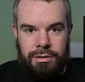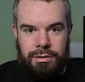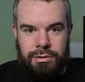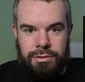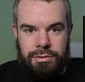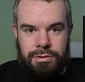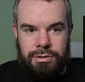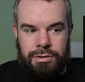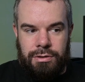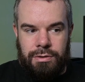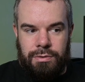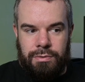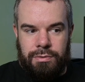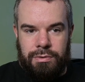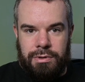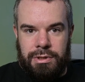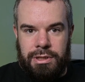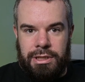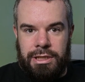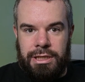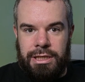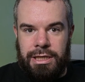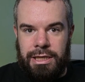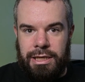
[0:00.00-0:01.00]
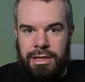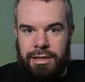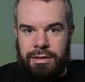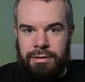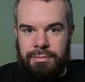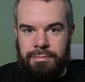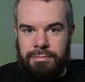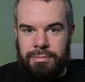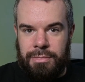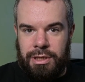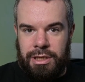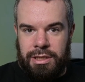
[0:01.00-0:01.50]
So yeah,
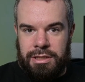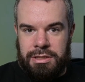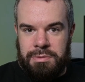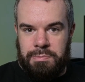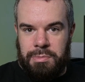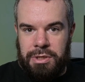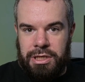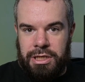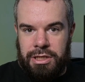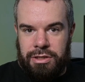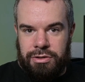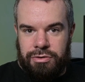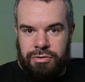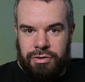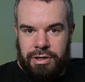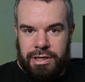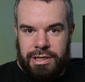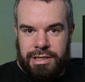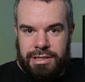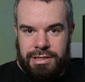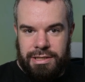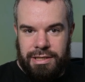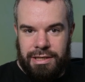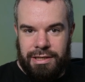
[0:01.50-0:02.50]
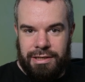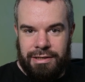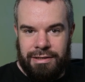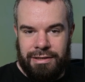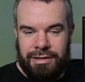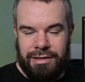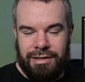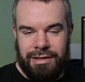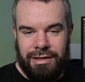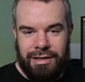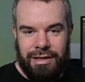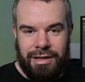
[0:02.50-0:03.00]
it's been interesting.
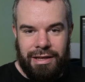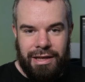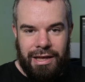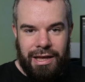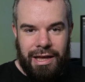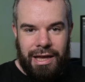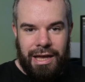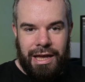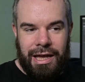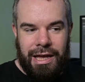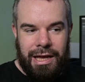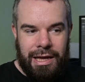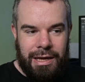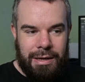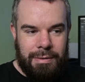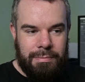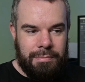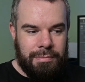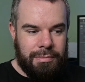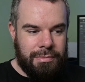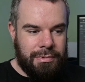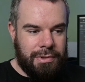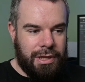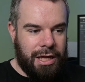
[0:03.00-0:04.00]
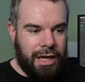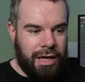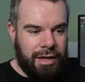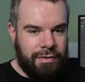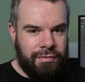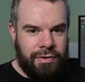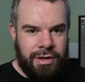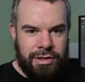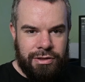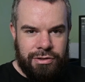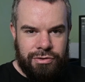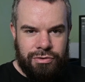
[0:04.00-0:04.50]
I've
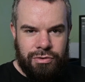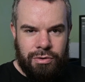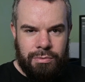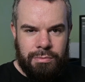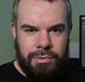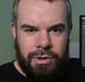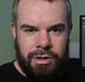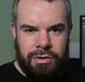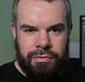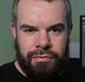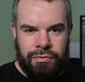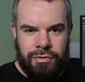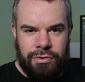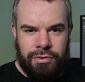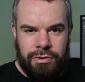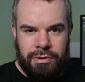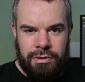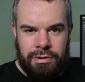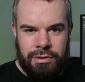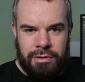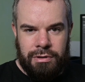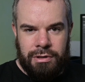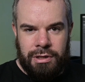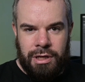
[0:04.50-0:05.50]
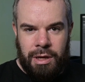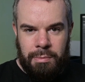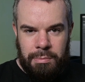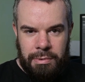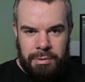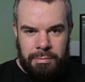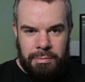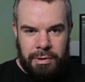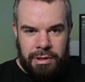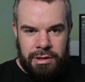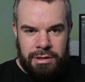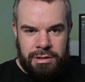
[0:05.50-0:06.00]
had the drone now for a couple of
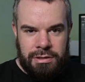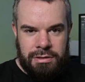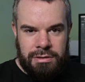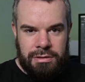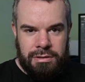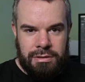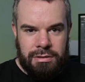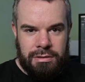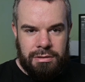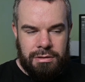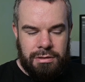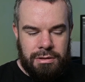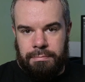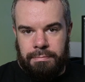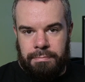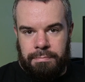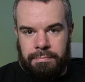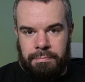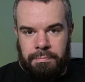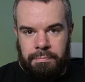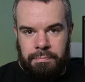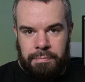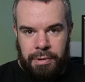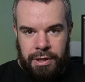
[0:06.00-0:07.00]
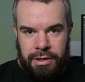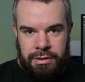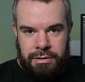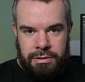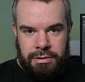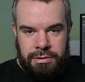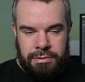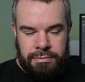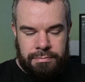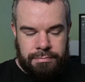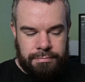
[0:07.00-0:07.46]
months, but